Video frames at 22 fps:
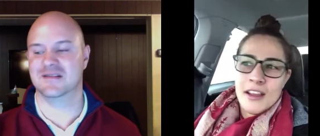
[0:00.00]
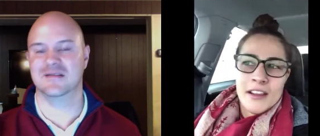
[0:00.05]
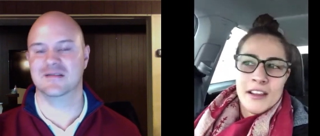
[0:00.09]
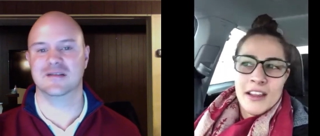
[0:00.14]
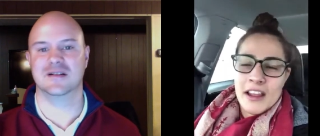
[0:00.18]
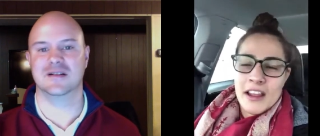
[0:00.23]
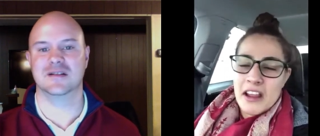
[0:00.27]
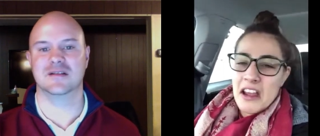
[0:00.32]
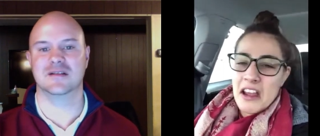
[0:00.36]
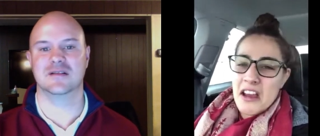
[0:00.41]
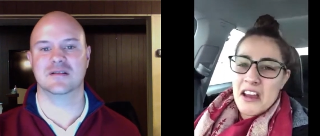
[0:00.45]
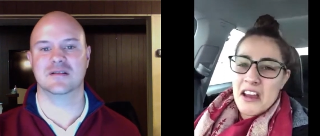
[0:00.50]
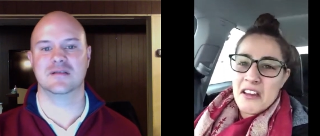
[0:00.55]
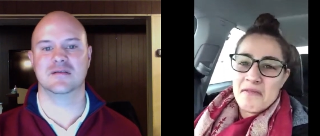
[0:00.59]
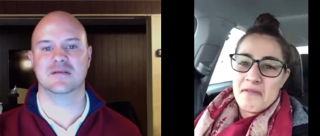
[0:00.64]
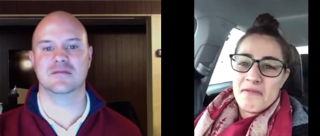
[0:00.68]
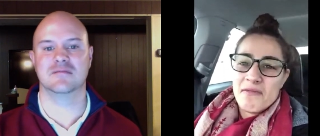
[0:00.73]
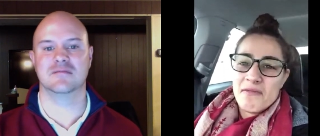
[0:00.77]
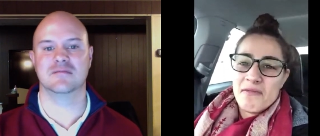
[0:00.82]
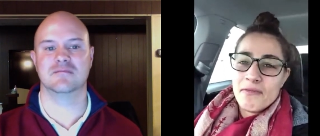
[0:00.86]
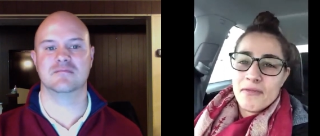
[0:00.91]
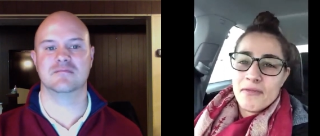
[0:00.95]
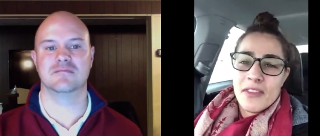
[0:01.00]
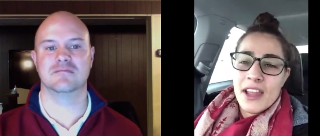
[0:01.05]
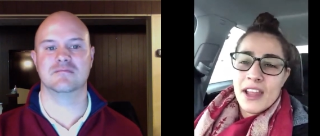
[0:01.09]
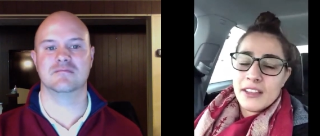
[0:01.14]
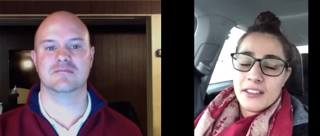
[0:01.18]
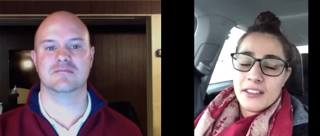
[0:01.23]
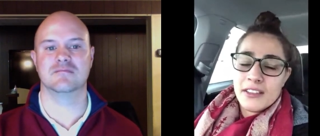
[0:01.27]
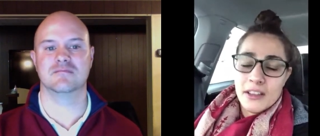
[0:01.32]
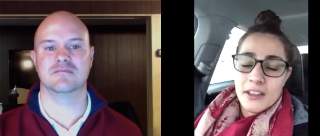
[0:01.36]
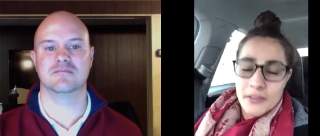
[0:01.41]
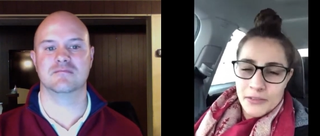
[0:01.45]
Speaker 1: like a
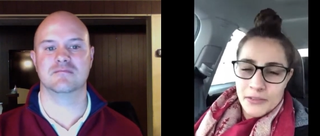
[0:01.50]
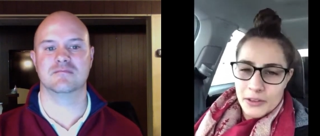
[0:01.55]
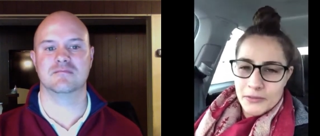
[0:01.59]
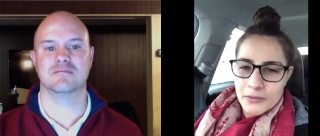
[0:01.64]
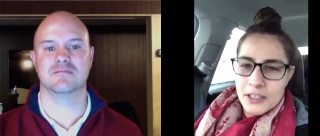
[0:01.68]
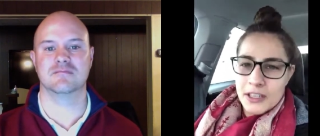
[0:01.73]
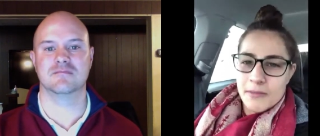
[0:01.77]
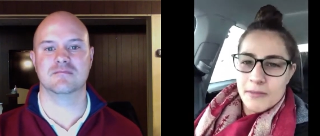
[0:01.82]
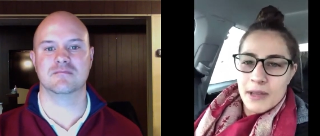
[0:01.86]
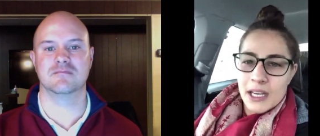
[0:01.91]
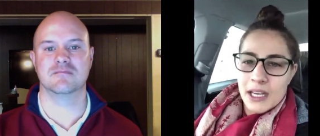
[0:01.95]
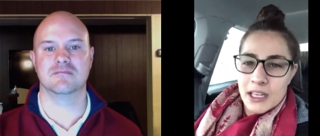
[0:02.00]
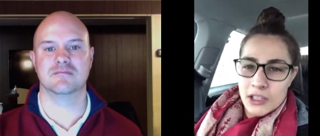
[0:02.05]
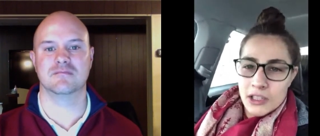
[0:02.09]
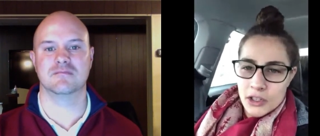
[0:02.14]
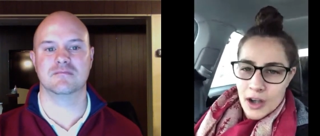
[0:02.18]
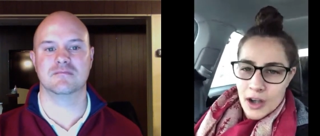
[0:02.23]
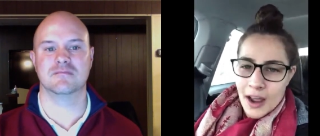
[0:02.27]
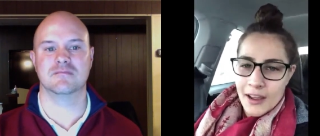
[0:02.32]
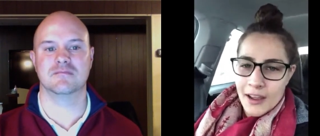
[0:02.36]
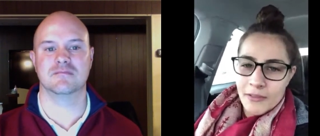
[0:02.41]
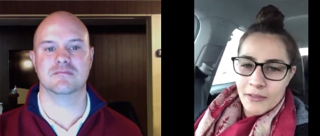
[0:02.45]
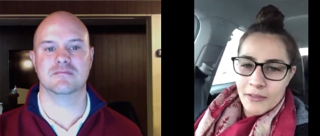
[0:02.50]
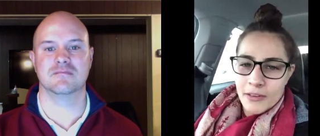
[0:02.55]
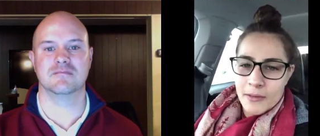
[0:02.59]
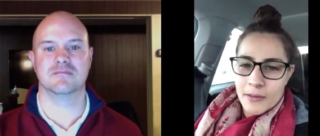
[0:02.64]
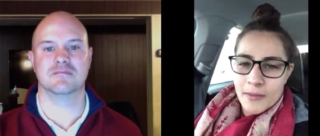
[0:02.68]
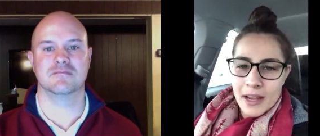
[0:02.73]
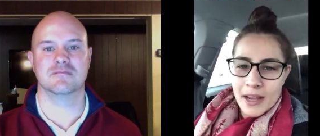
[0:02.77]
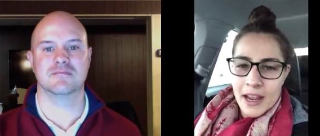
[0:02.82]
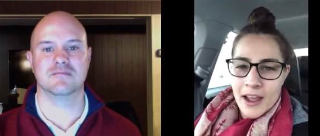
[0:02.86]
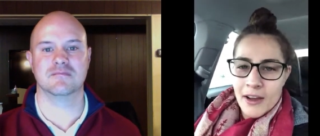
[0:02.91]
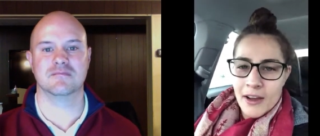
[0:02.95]
less than fifteen minute drive from
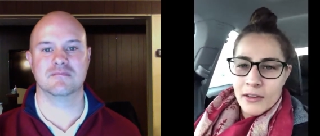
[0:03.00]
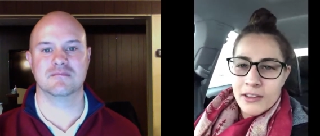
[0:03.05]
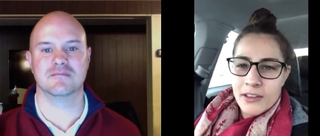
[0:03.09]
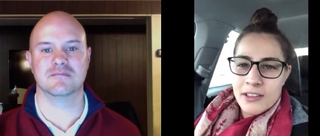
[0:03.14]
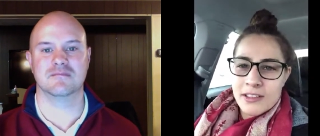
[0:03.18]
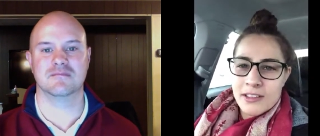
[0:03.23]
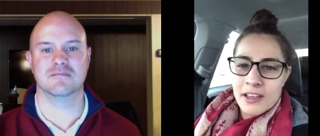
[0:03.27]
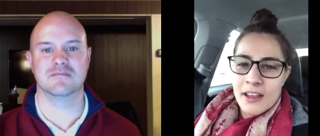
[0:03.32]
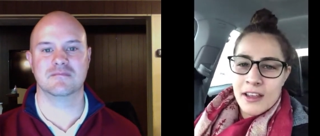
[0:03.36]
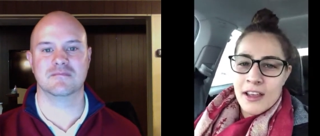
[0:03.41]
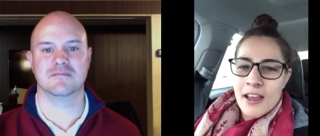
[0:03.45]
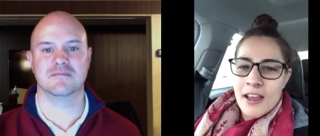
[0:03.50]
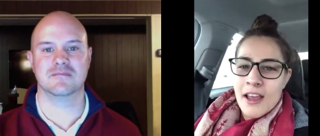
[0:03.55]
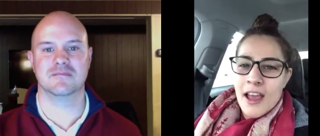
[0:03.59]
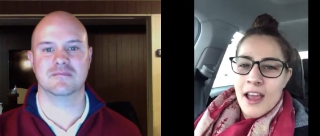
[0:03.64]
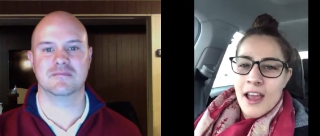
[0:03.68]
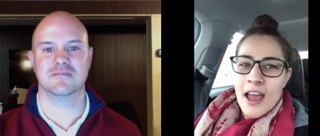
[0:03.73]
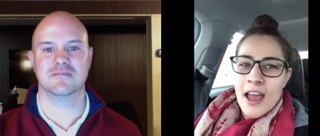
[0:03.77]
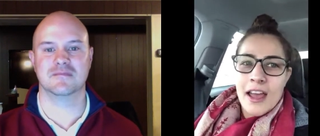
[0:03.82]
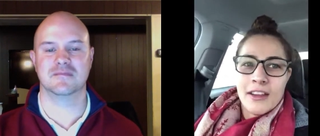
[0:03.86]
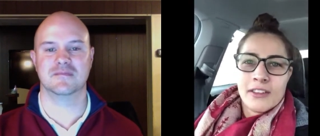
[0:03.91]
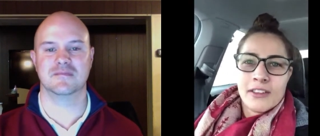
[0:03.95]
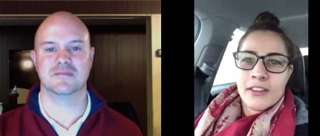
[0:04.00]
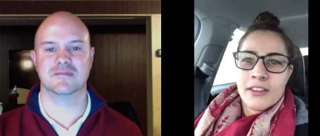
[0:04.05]
my house. And